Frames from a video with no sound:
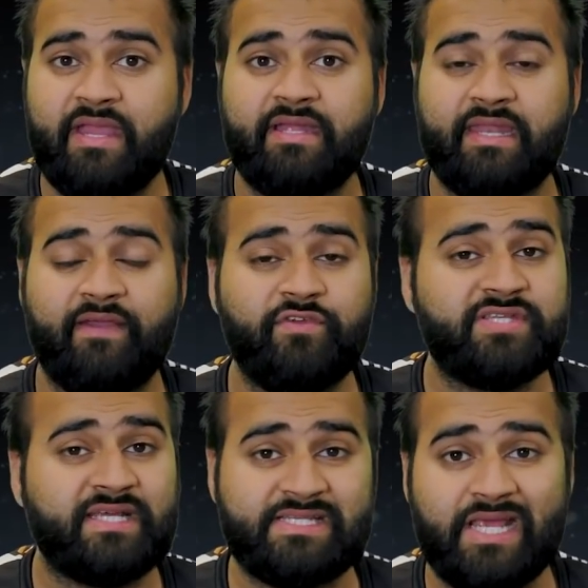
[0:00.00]
Now, if you
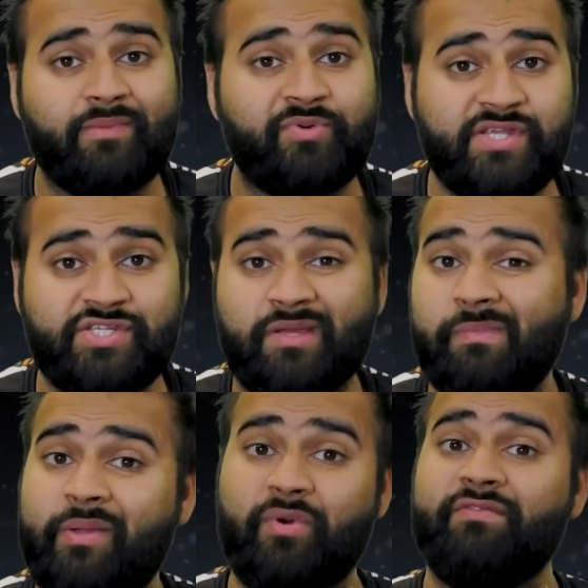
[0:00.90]
take a Tech Priest, you can
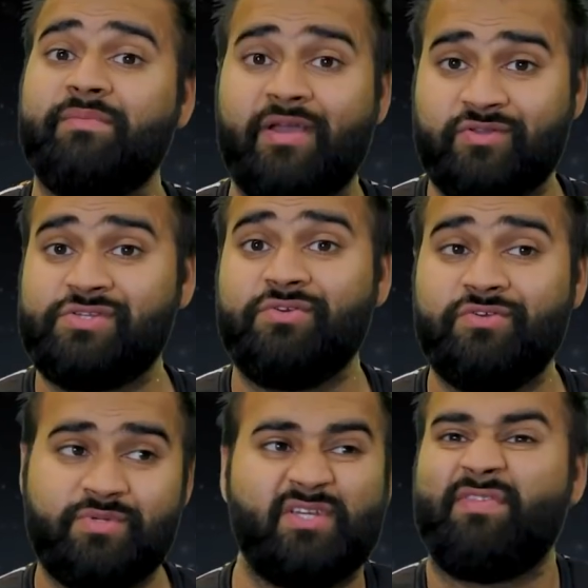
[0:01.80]
make one of them hit on
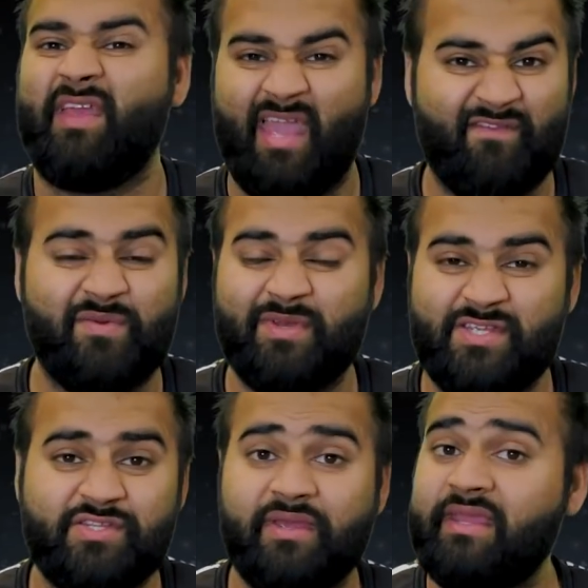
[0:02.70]
2s, which I think
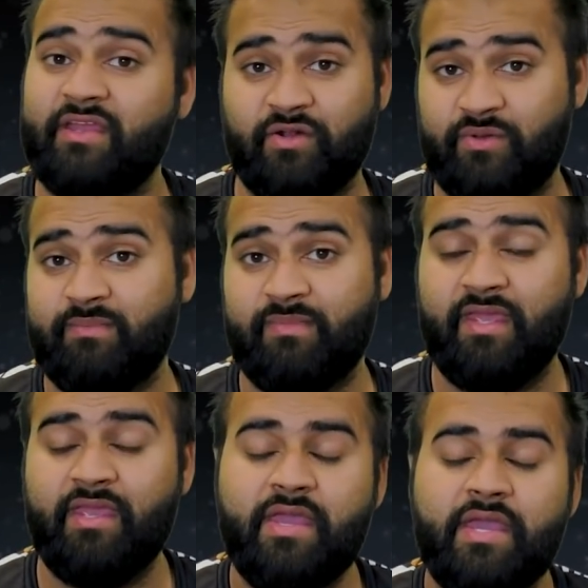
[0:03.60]
everybody's doing, including
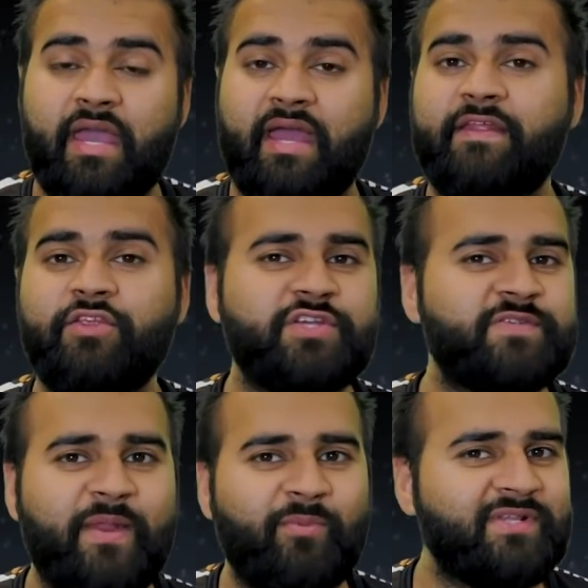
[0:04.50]
me. And then you can
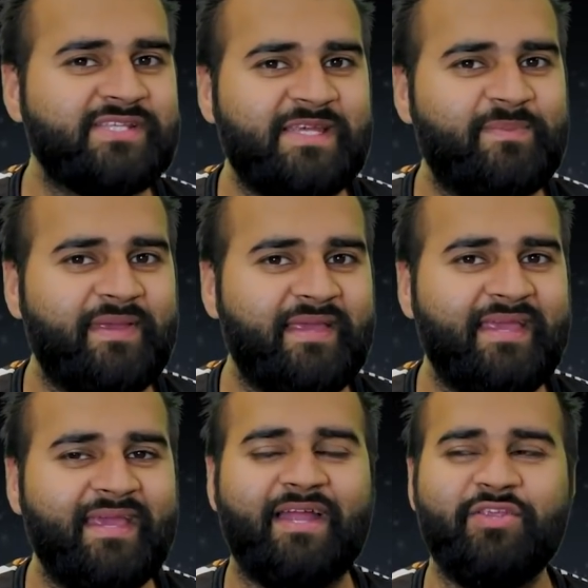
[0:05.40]
spend 1
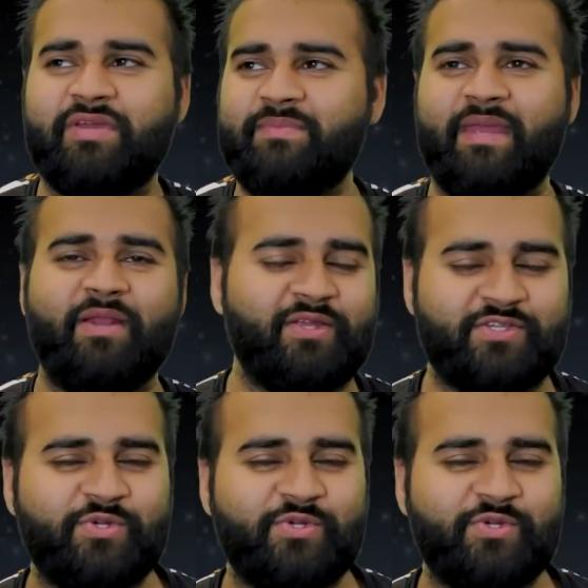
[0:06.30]
CP, and you can make like